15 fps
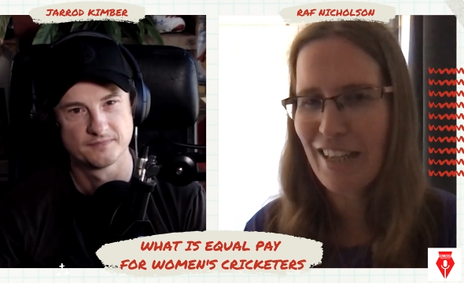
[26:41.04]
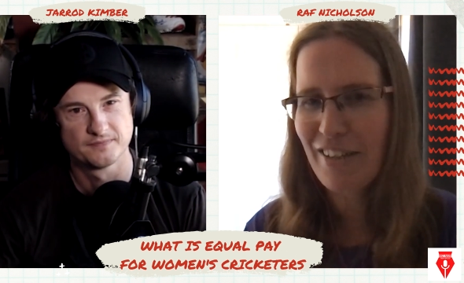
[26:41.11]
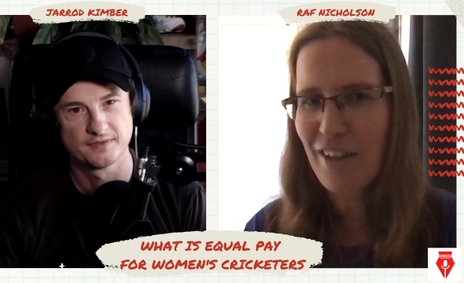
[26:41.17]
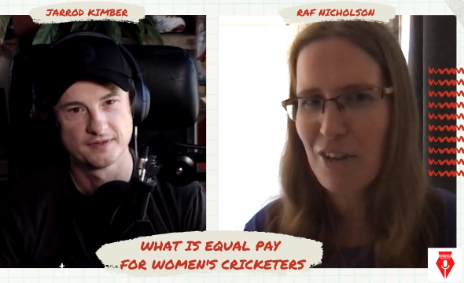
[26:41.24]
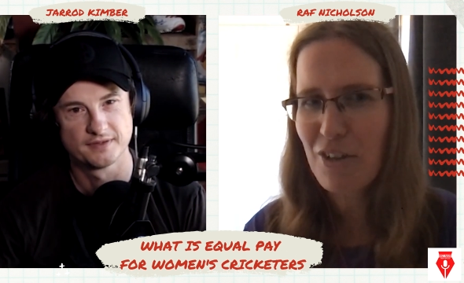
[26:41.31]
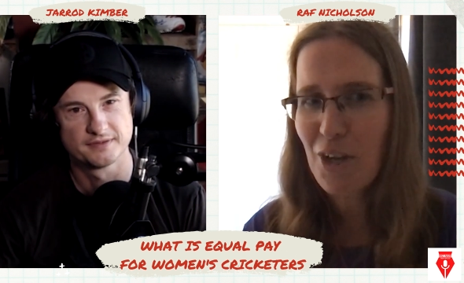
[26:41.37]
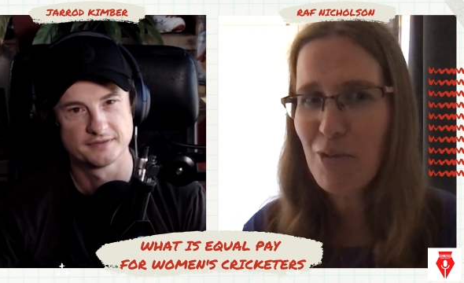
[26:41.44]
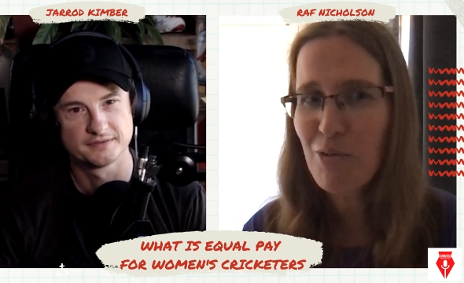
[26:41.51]
Speaker 1: it's
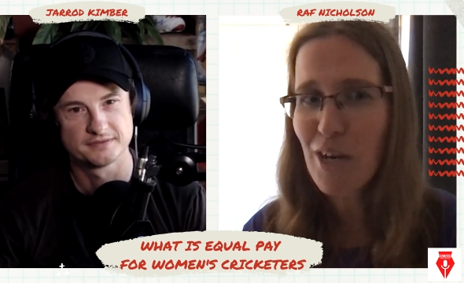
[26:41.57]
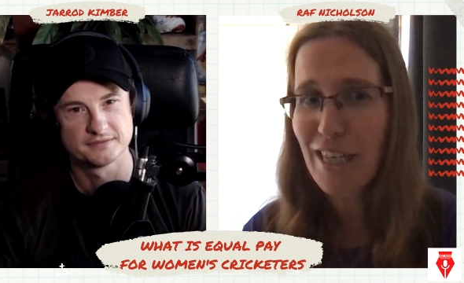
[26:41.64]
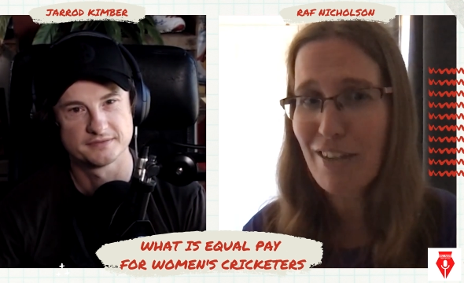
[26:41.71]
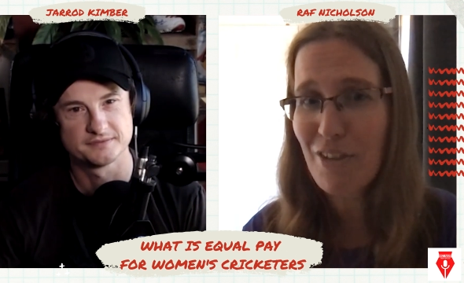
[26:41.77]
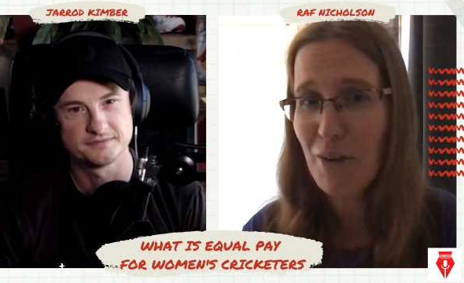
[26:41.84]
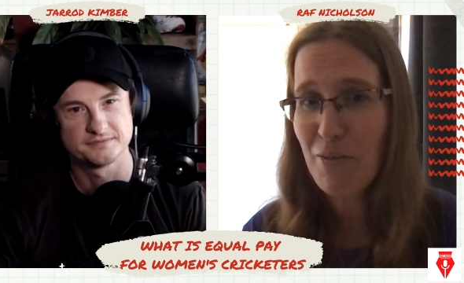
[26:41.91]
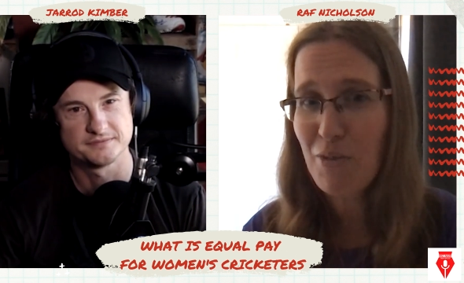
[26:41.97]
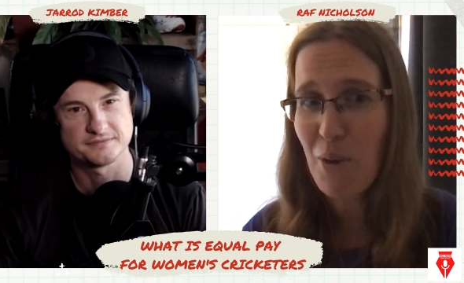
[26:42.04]
actually a really
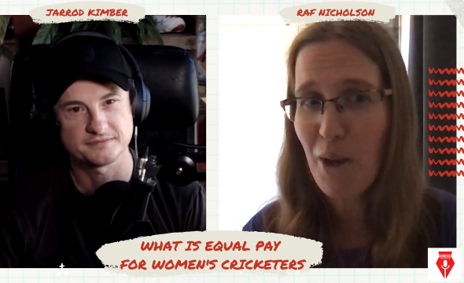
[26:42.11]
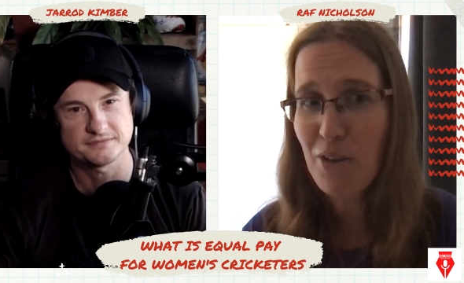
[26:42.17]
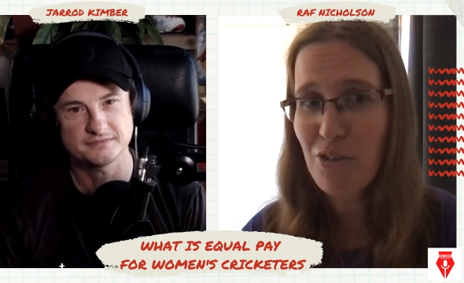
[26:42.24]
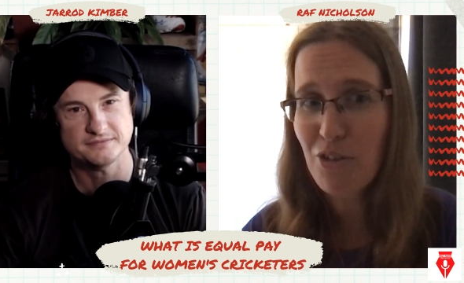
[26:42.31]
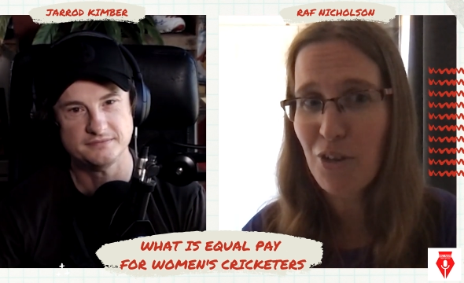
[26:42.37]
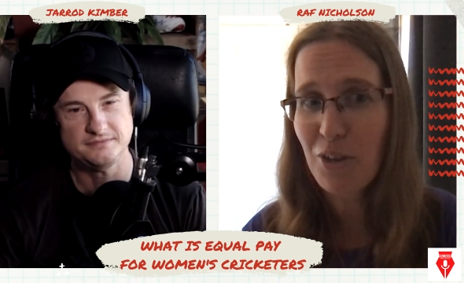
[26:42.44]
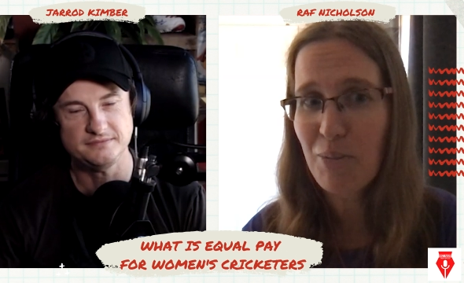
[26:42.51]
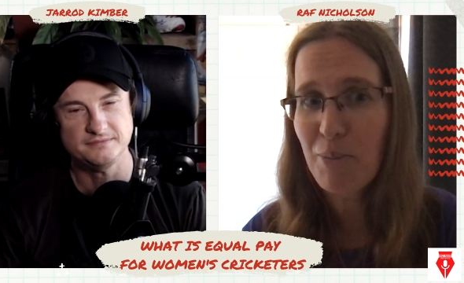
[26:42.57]
tough
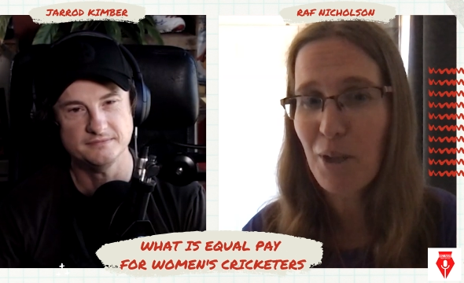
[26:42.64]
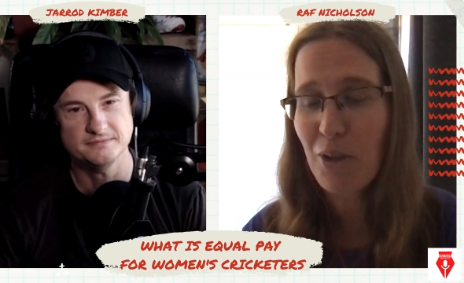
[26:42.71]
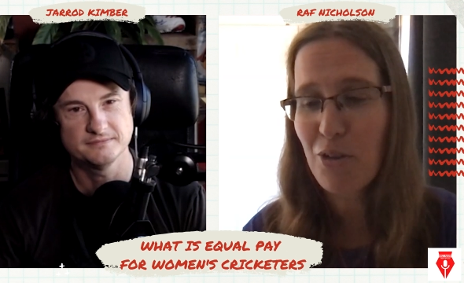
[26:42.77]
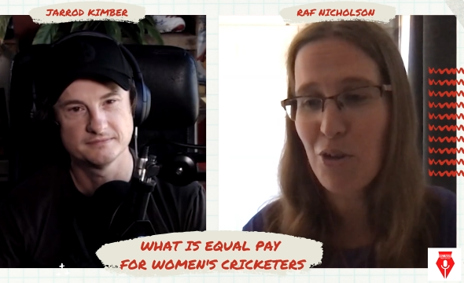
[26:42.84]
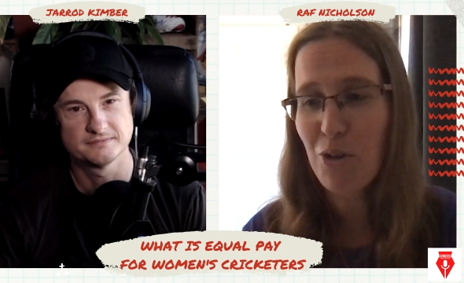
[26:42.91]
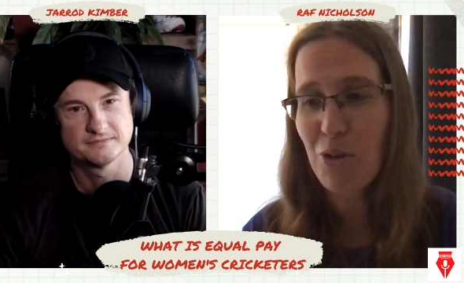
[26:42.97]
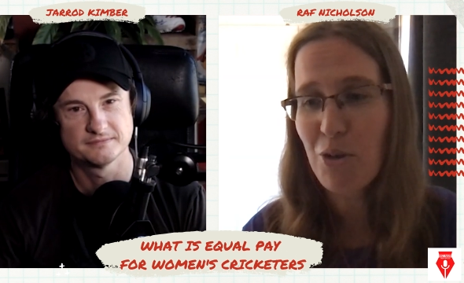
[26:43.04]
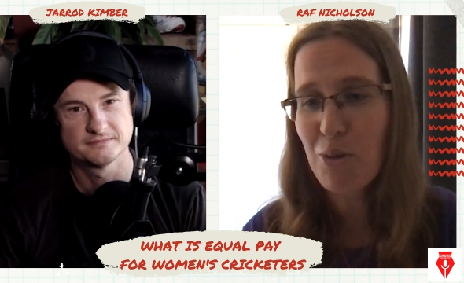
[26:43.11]
question because
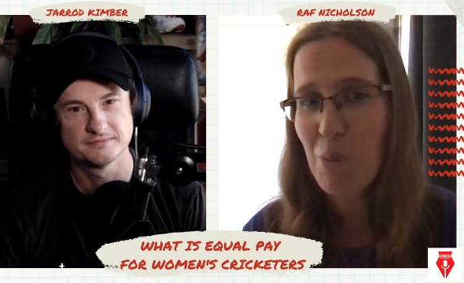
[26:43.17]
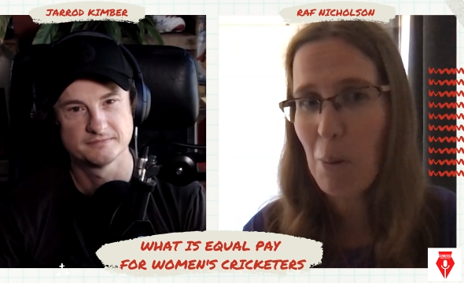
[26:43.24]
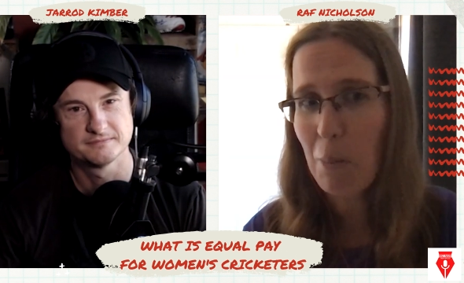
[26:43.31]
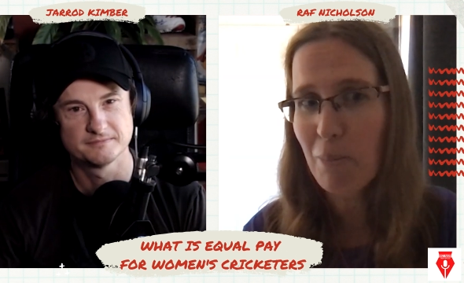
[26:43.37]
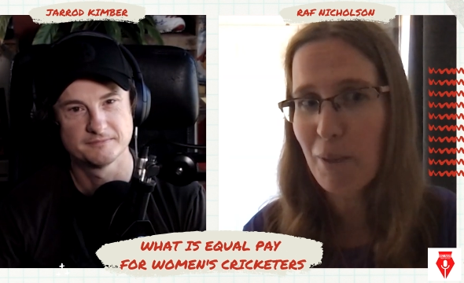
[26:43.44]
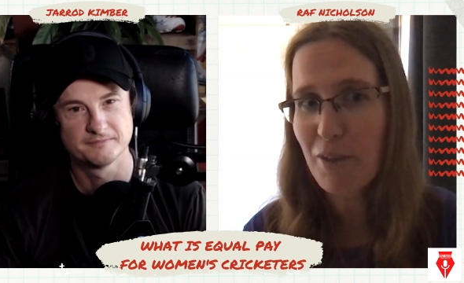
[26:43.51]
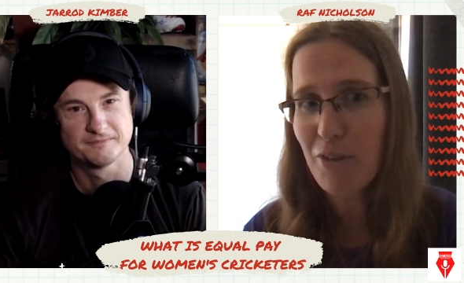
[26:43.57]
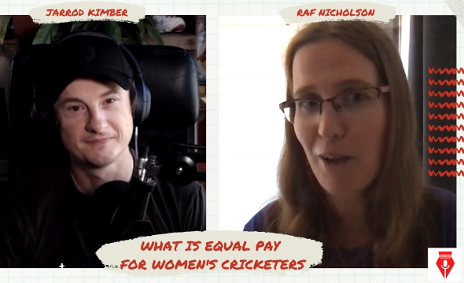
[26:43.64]
you could
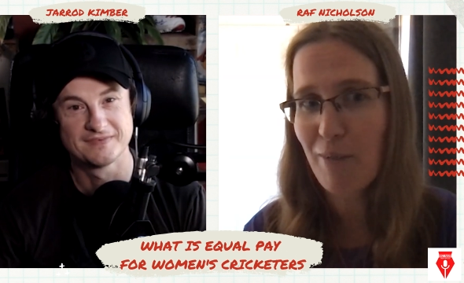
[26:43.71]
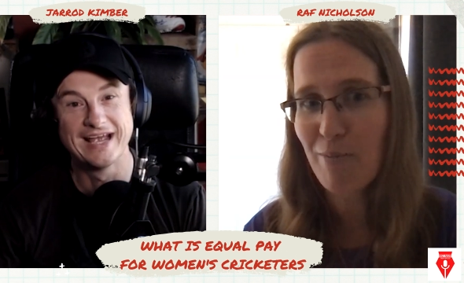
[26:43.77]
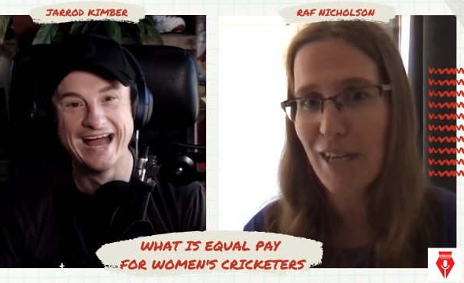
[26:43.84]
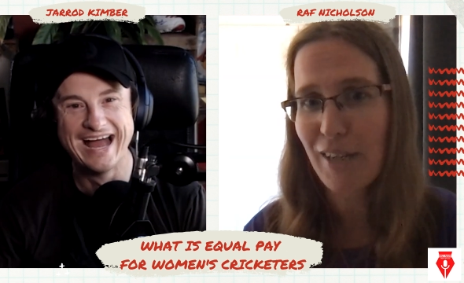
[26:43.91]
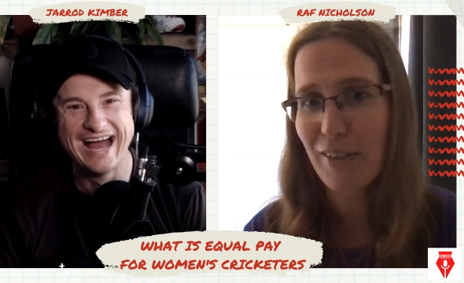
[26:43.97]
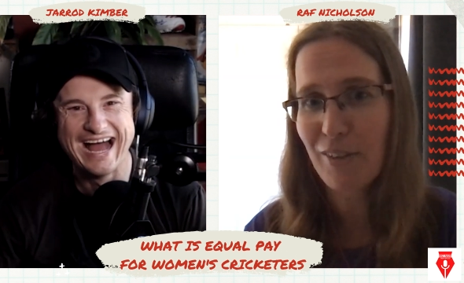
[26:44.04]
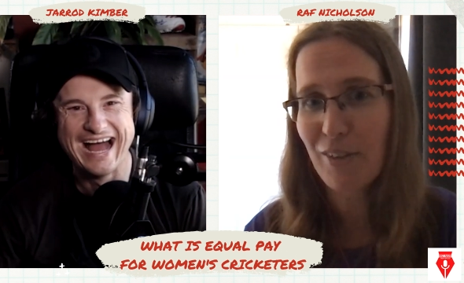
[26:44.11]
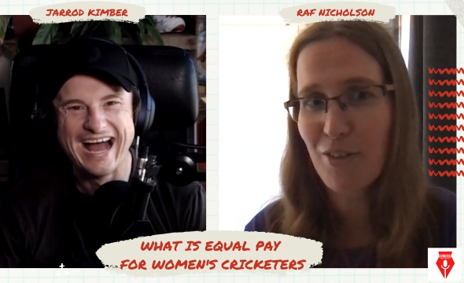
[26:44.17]
probably turn
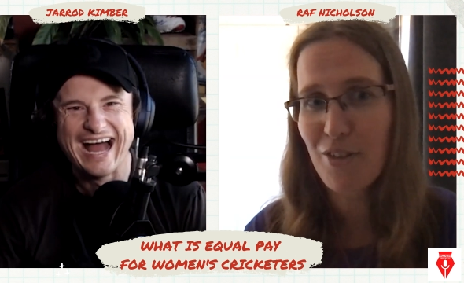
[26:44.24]
around and